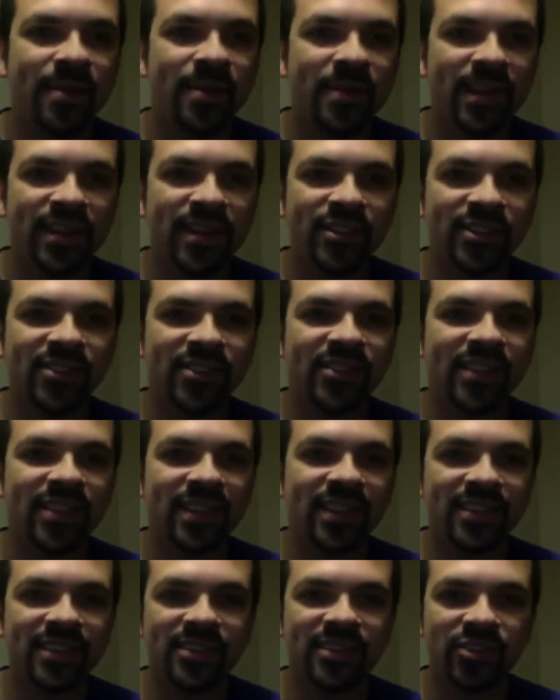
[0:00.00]
He just
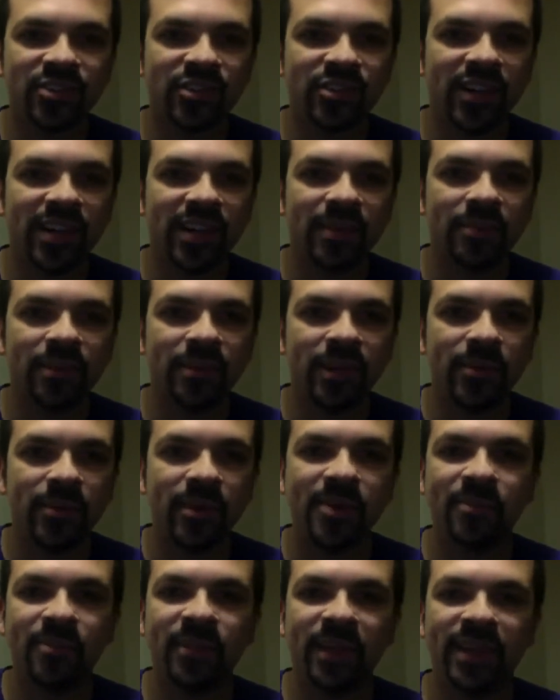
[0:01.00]
says it's a shame he
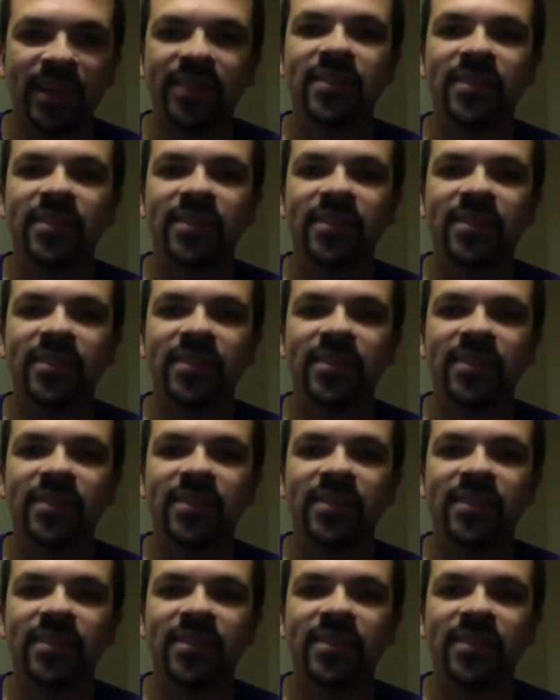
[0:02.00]
won't be in the